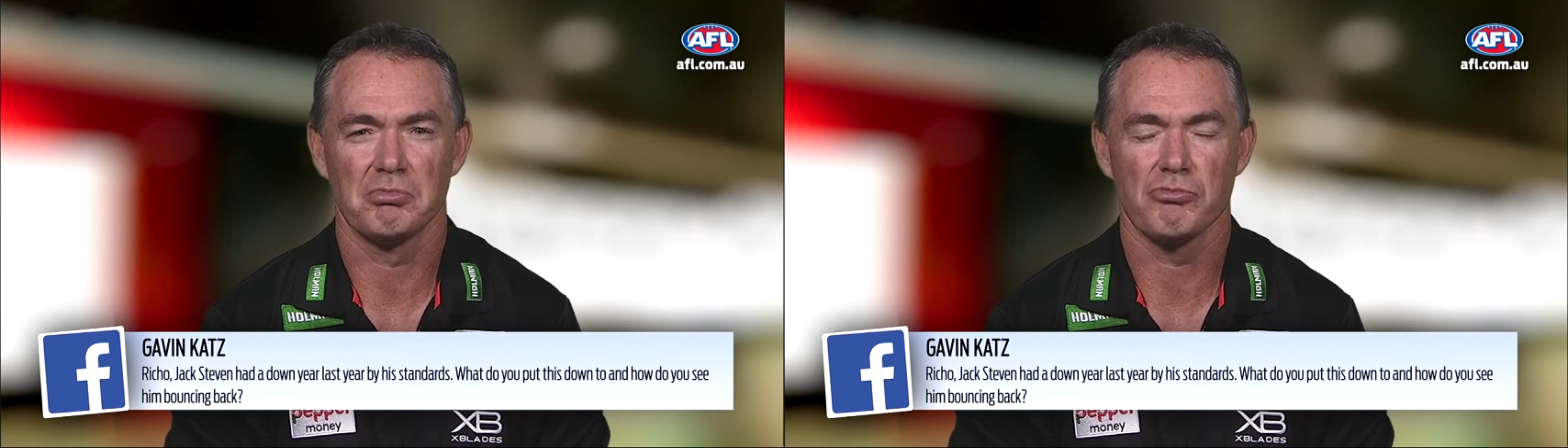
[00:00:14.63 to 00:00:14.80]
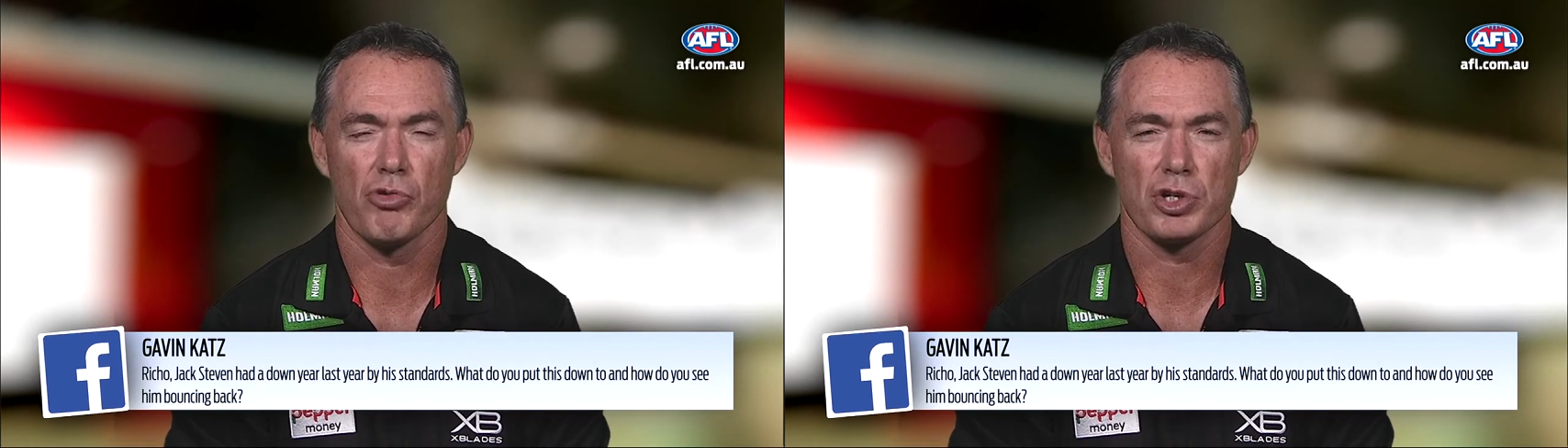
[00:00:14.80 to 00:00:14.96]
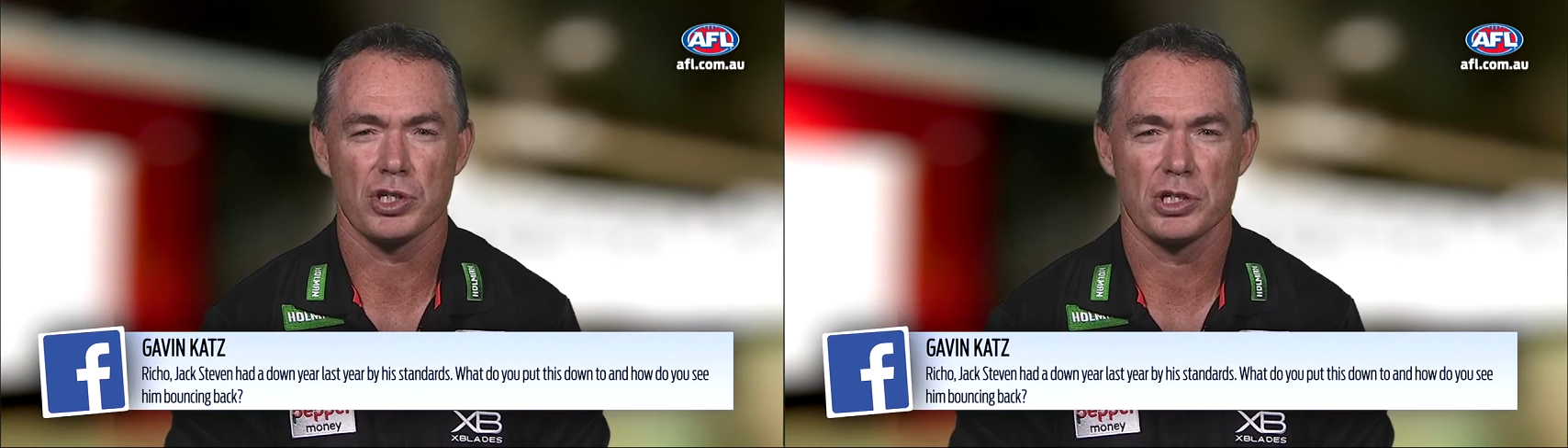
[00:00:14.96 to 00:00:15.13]

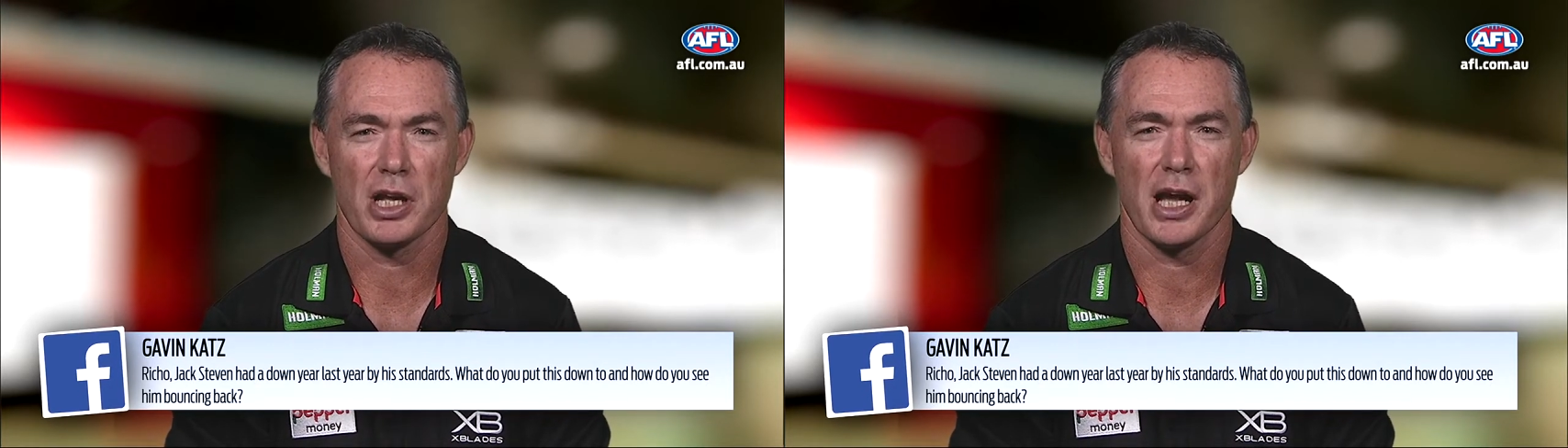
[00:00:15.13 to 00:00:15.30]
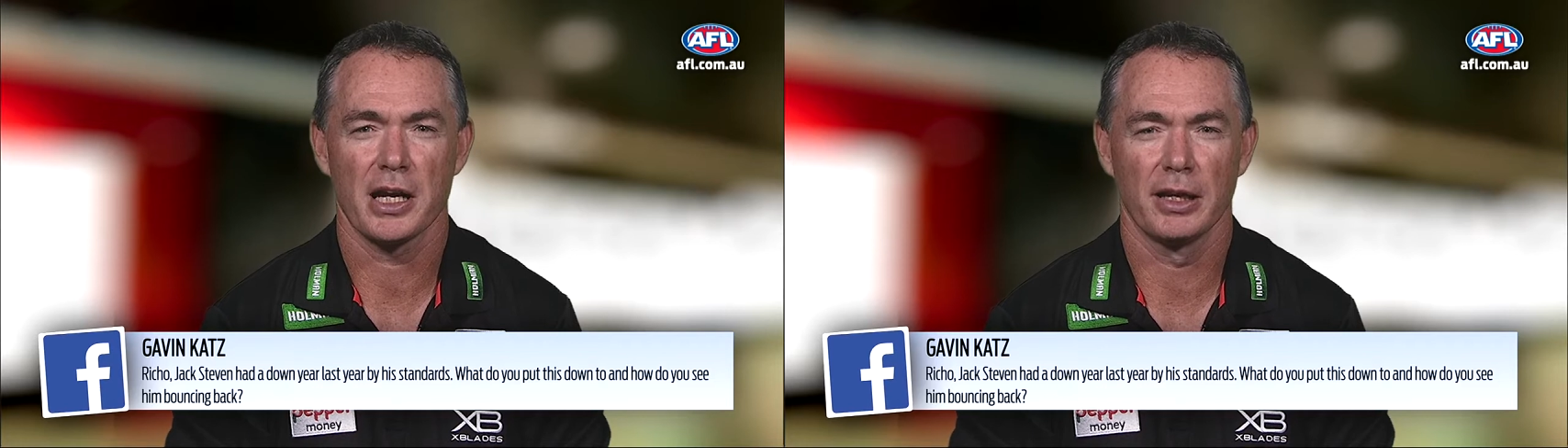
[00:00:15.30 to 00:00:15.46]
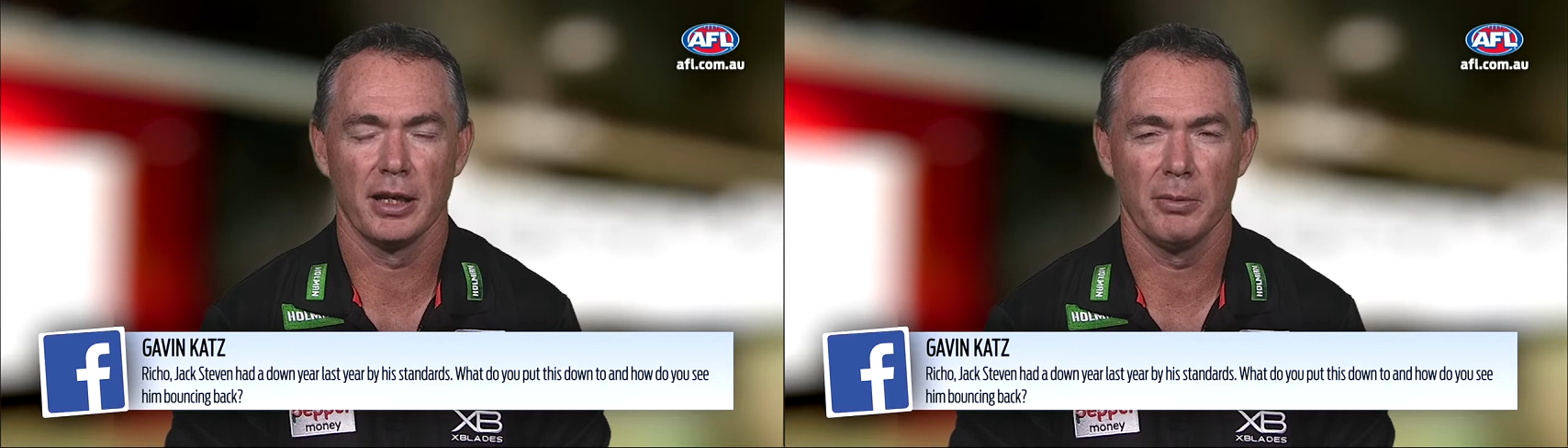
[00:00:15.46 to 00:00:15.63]
was down
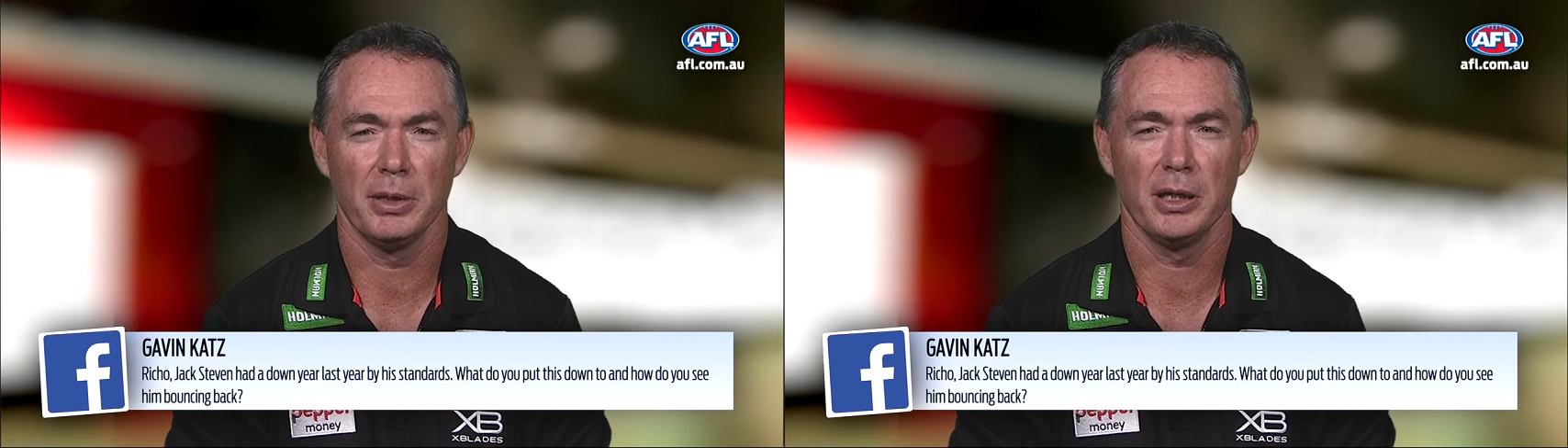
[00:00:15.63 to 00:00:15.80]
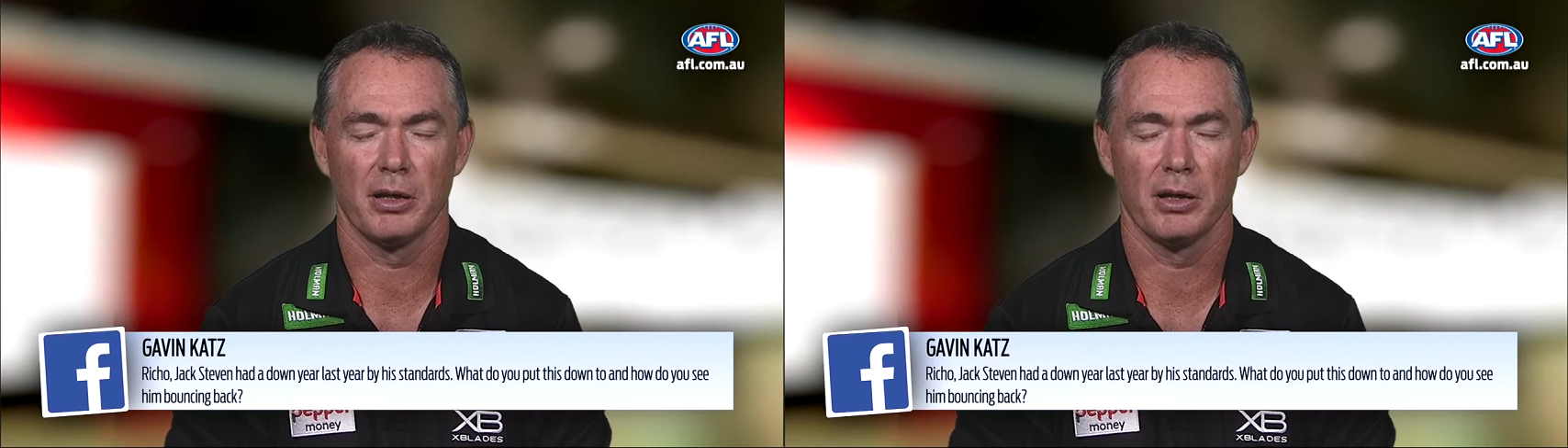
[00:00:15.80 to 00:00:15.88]
a little bit.